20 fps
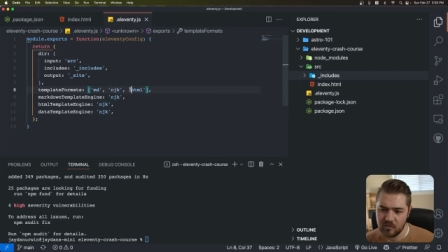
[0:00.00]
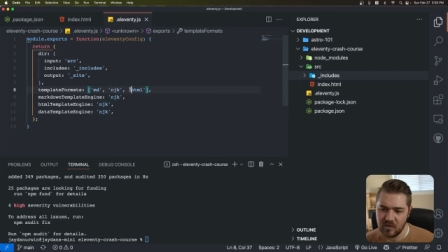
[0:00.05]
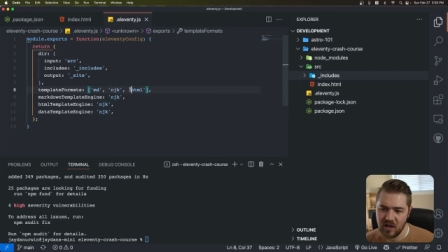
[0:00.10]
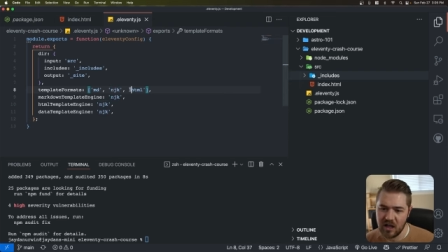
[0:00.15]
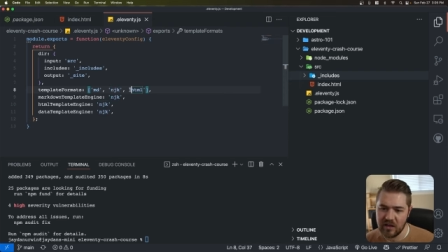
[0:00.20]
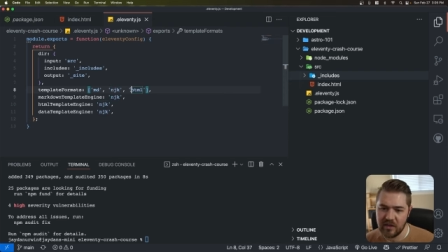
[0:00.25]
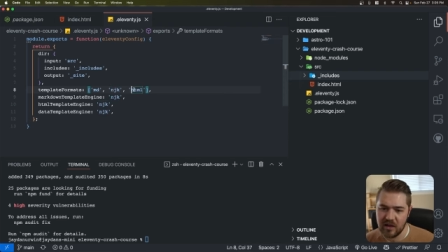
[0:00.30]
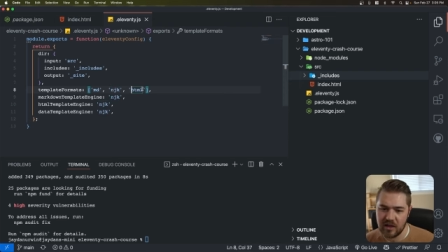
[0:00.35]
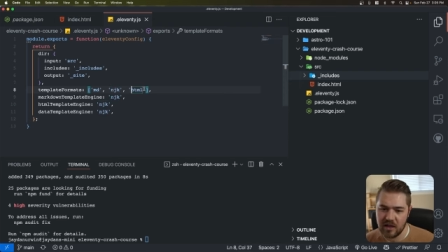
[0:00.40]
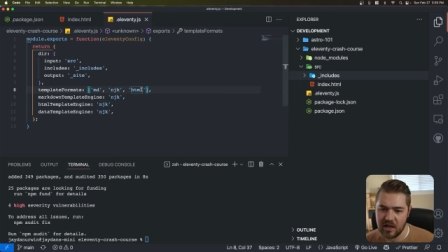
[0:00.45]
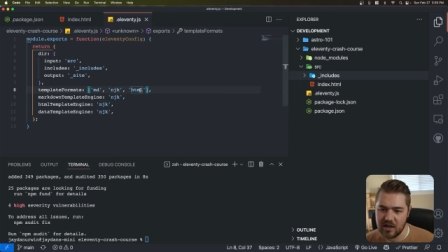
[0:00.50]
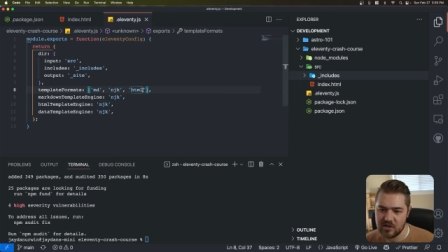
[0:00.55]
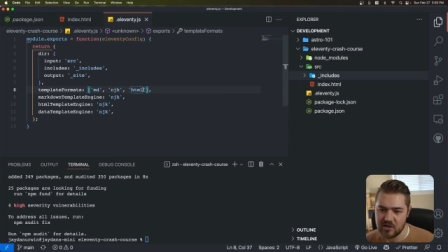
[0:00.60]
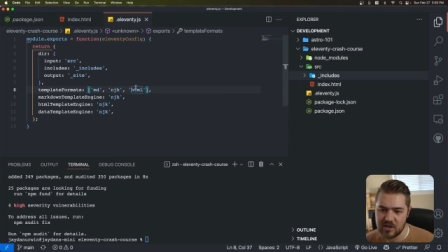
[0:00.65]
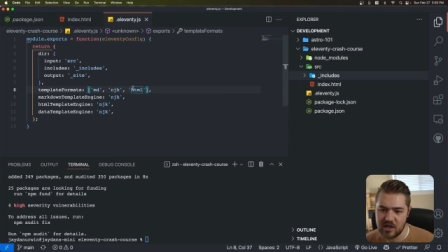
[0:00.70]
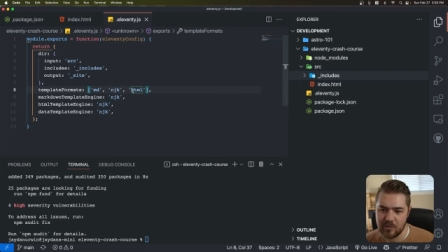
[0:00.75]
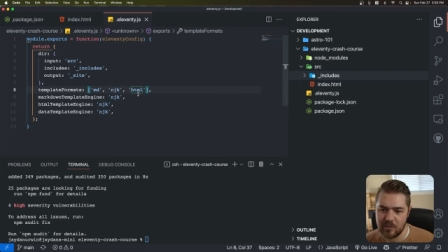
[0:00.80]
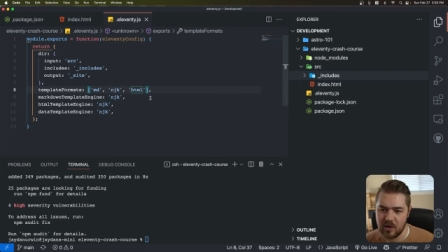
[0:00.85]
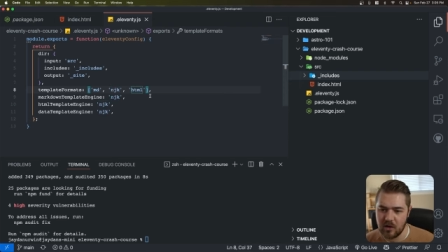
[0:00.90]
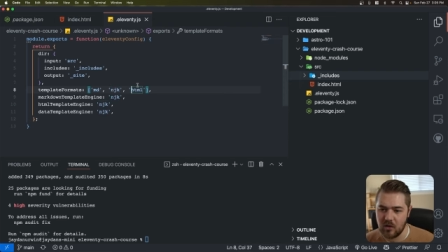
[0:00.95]
And then
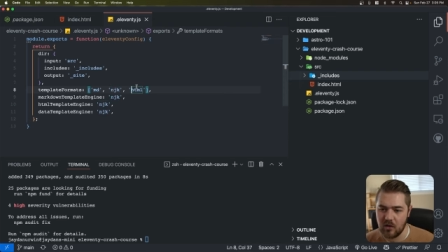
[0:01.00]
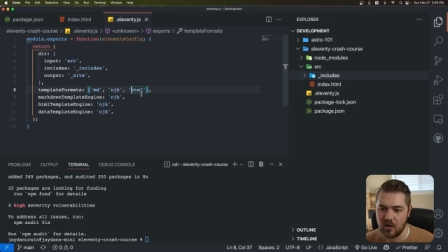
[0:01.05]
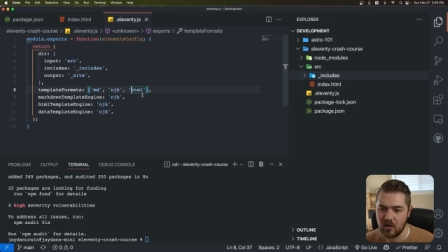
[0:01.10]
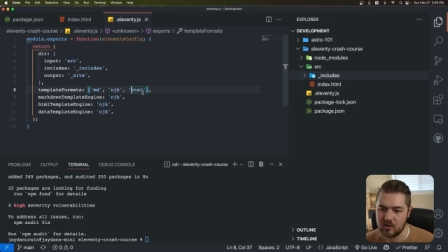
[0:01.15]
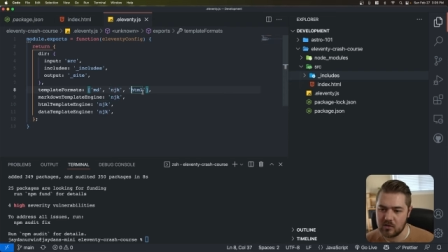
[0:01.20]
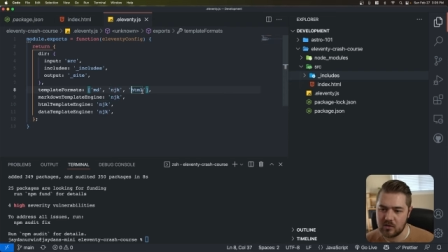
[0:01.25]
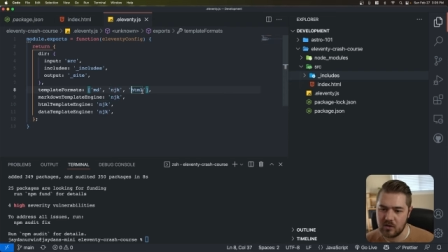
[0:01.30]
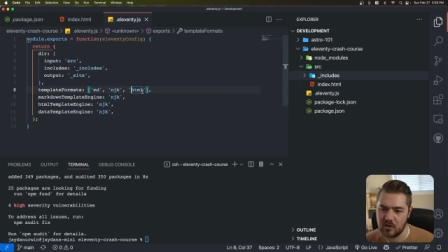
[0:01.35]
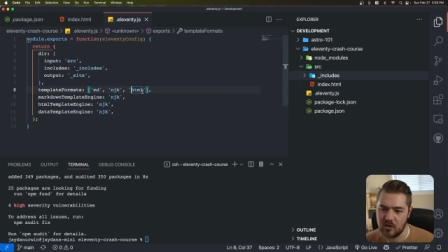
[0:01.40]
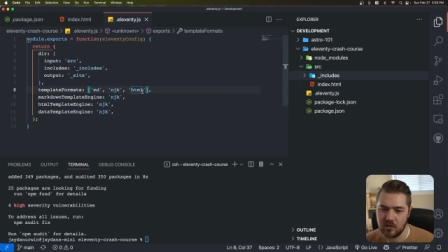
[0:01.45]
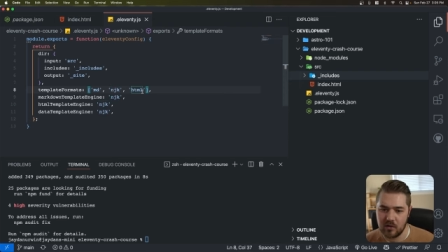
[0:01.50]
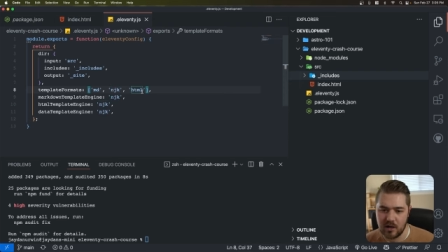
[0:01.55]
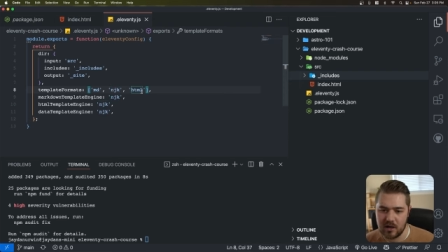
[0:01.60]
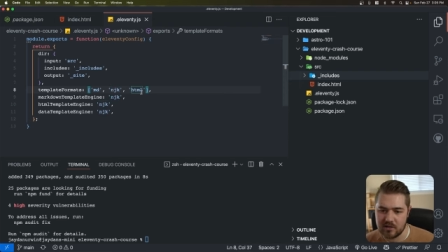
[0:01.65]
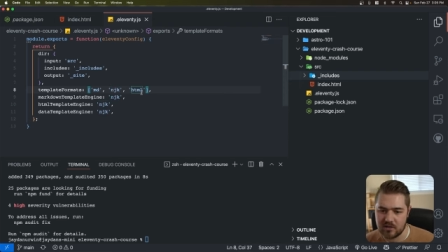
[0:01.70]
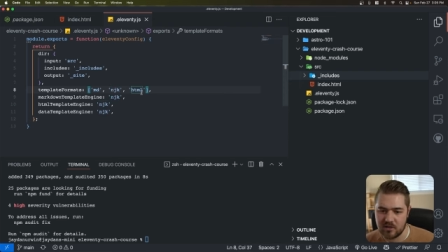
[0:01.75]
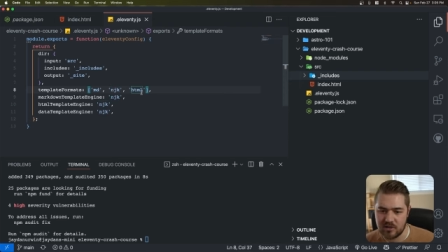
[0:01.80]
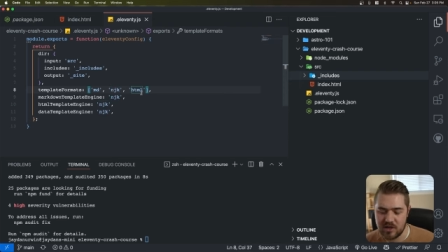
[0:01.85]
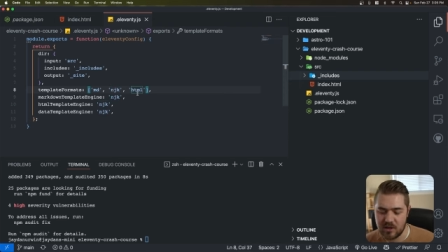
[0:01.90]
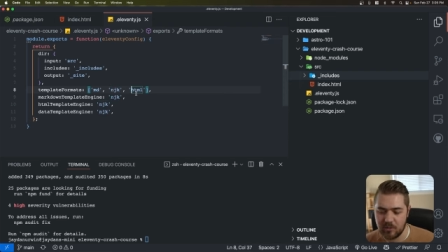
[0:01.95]
HTML also
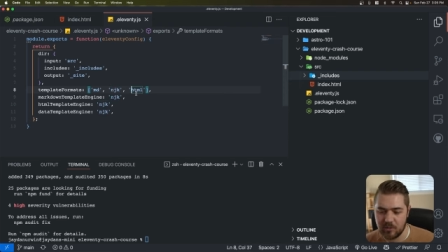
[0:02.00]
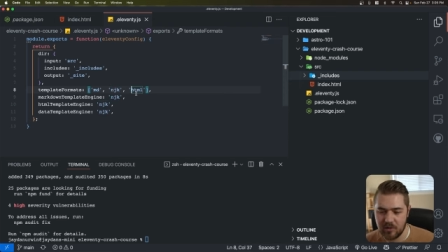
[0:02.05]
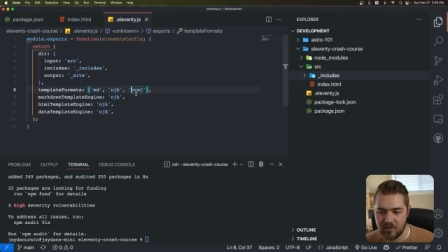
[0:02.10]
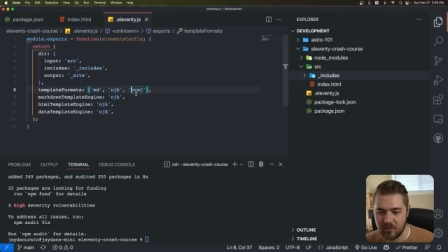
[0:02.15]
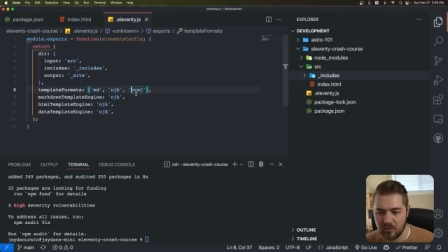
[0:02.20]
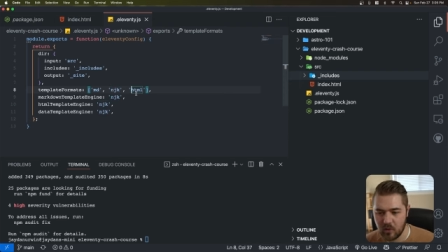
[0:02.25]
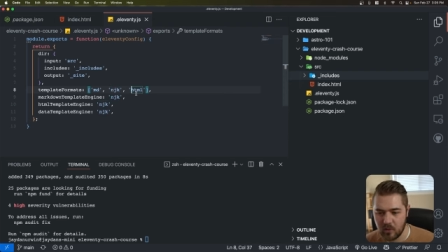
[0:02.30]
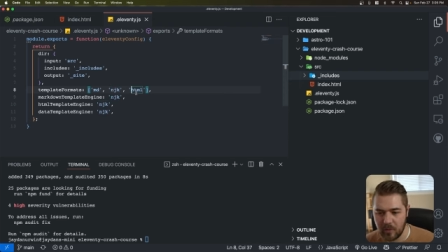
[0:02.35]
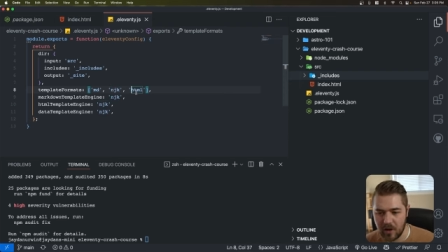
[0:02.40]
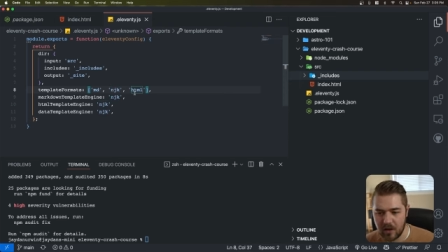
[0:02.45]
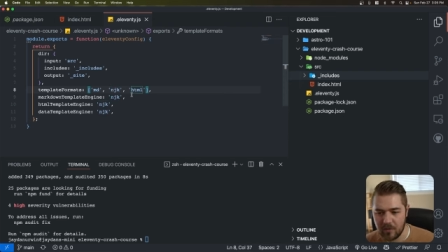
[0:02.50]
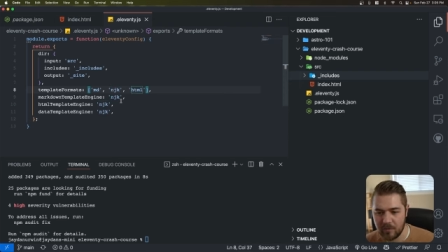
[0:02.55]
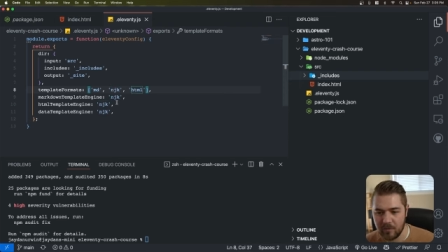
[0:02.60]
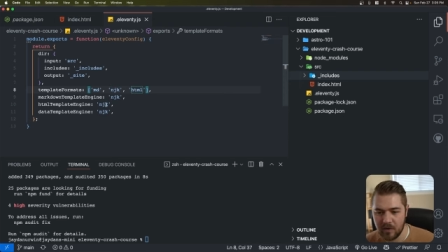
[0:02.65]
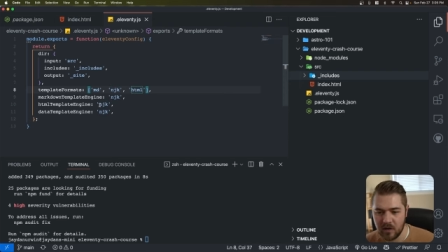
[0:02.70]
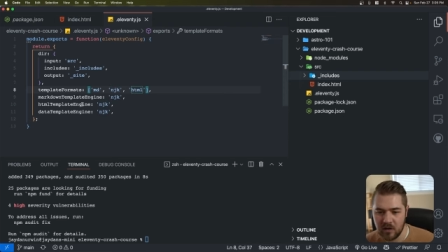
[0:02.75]
as our template format.